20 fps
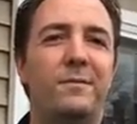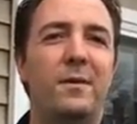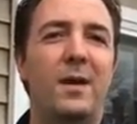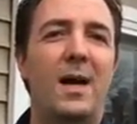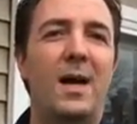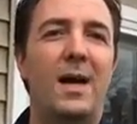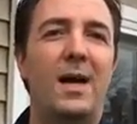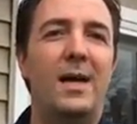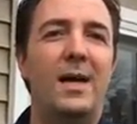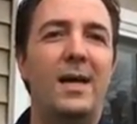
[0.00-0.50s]

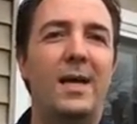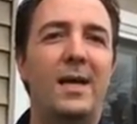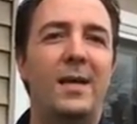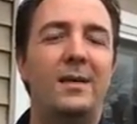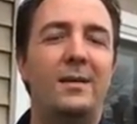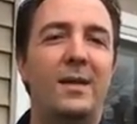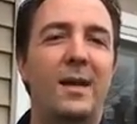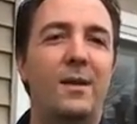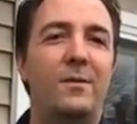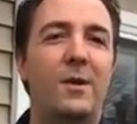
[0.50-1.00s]

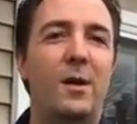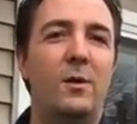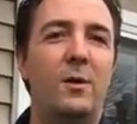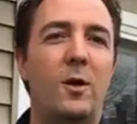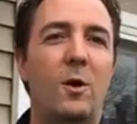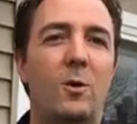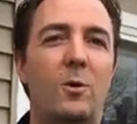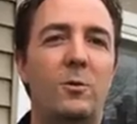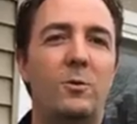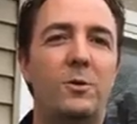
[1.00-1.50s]
in their
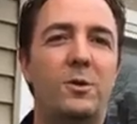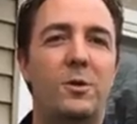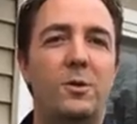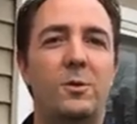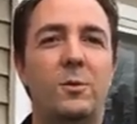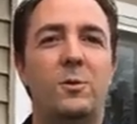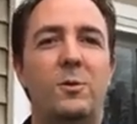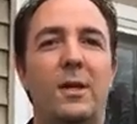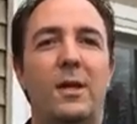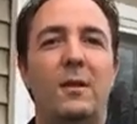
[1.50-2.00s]
goal
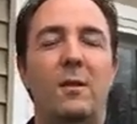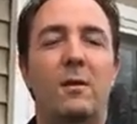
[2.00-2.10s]
to